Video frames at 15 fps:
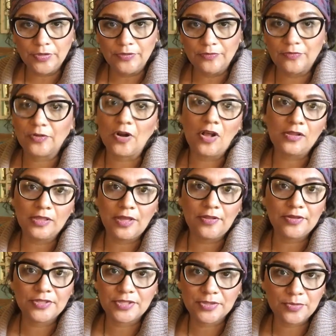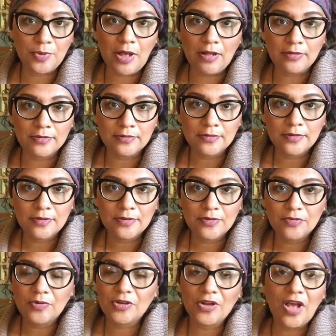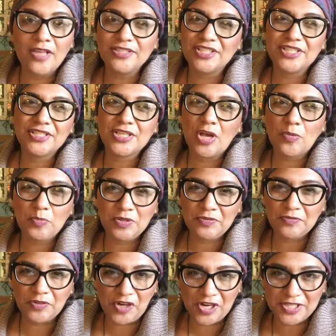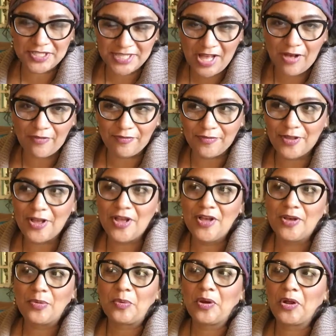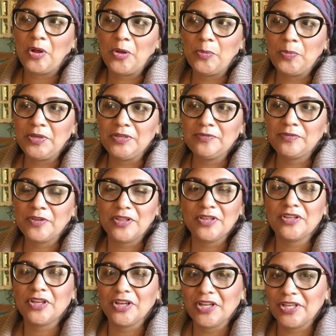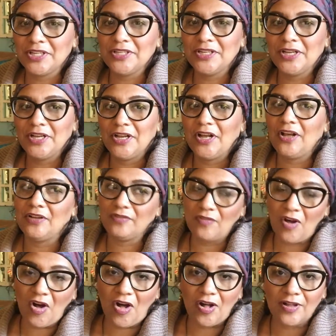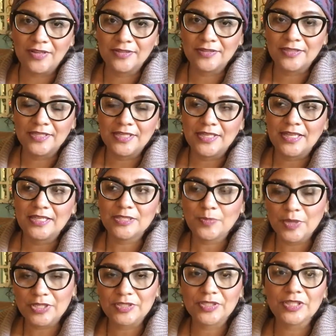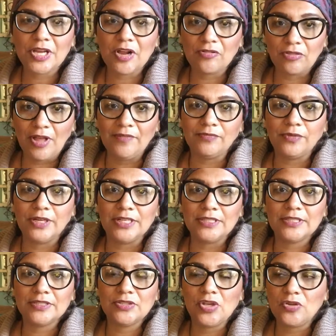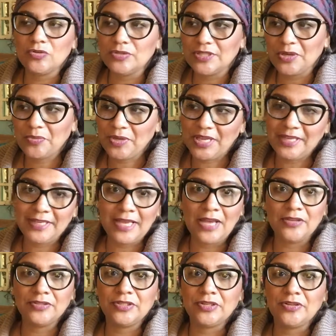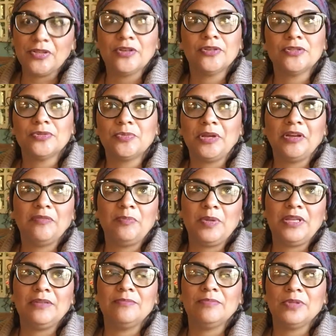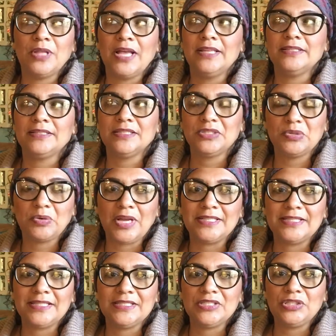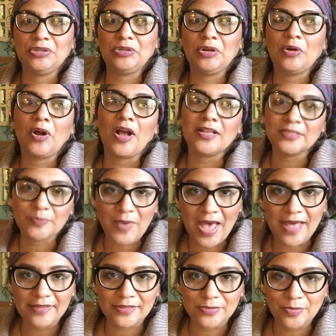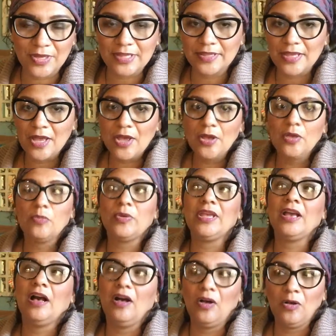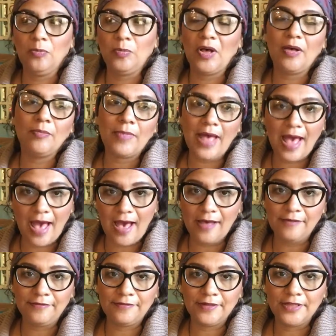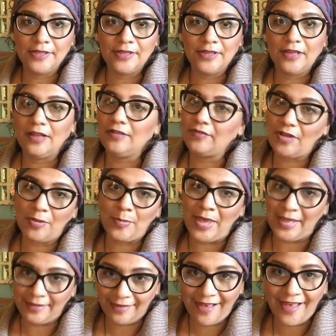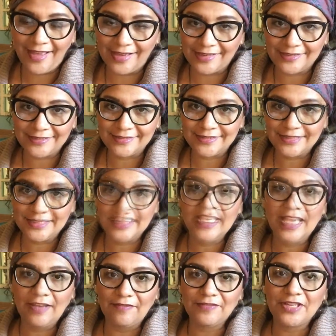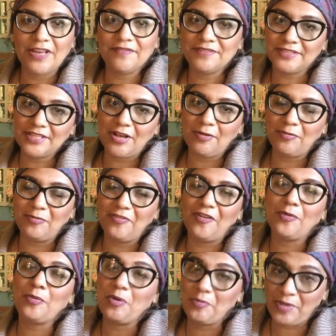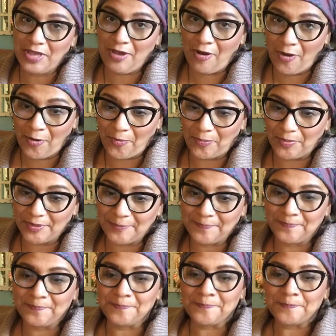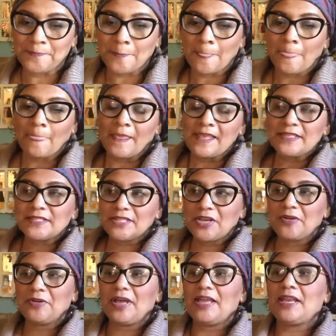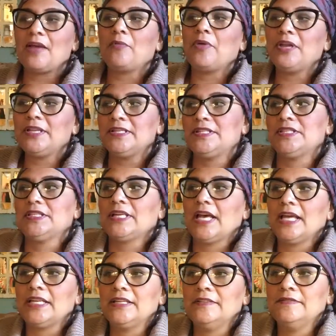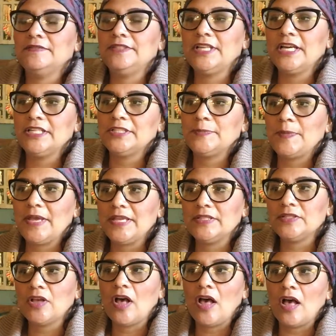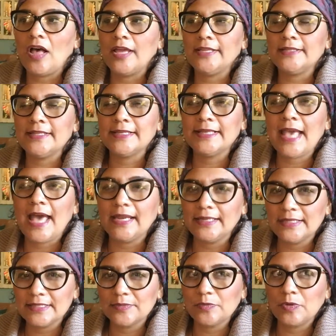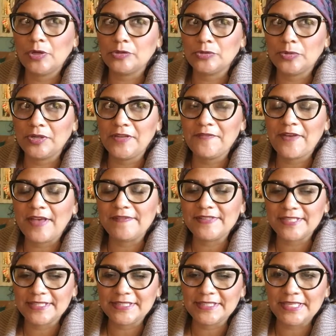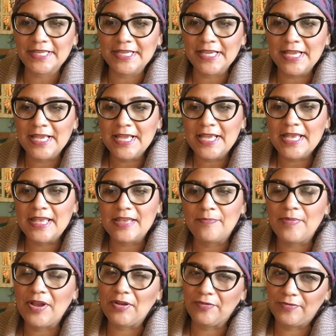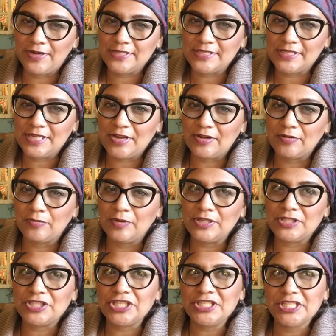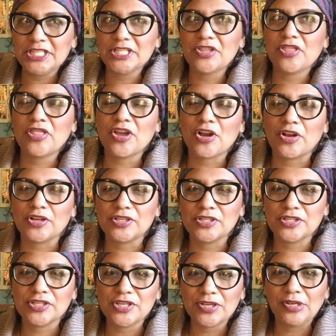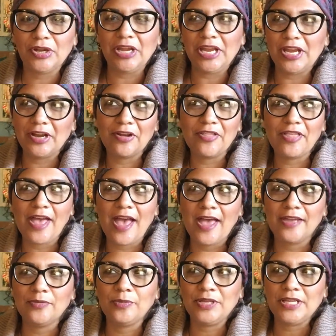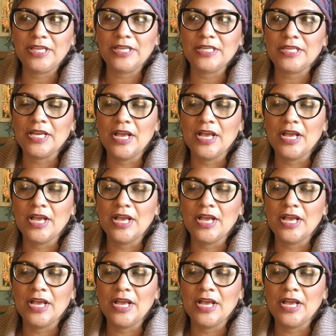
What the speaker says: for all others as well. We're not just hoping for ourselves. We're hoping for the good of all, especially our loved ones, those that we encounter, those we have been blessed and granted to cross paths with. We hope on behalf of all mankind. It's a gift of self when we hope. So, and I wanted to kind of touch base on the Catechism quote 2560. And paraphrasing here, when Jesus thirsts, you hear that when He